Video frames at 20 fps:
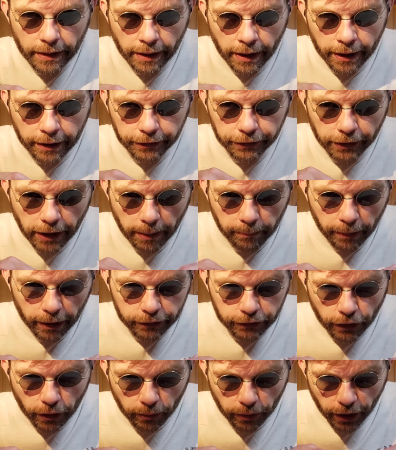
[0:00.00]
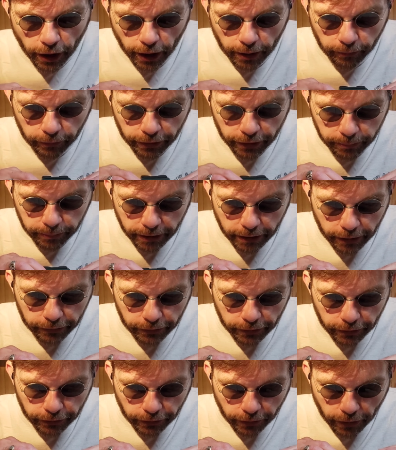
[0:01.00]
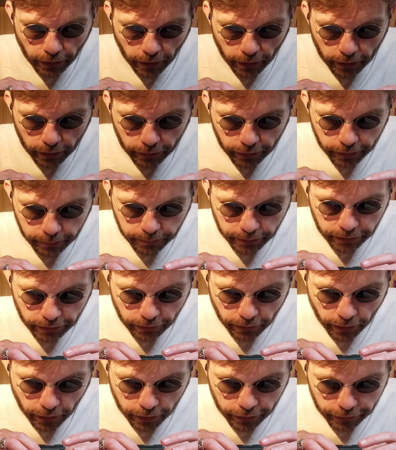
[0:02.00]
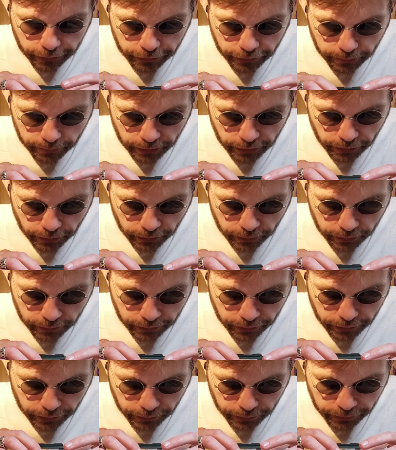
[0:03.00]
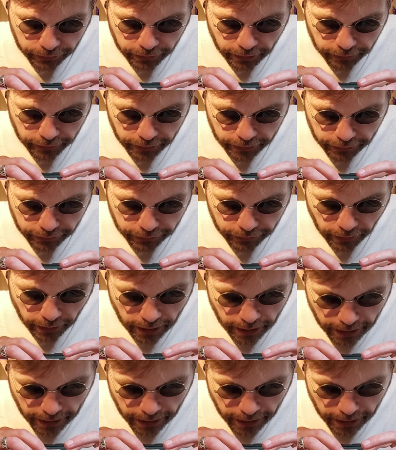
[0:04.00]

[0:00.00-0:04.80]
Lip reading: There's not much going on with it because it is a car hood, but there are some little divots,